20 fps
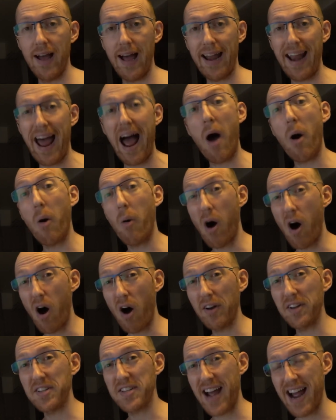and how
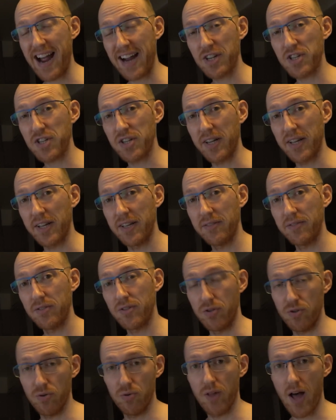hard is it actually
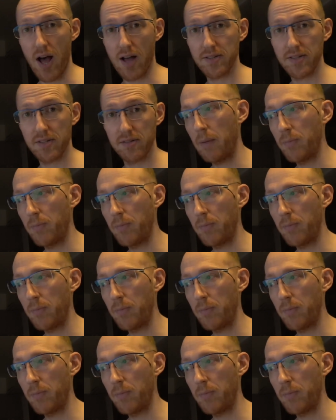to do that?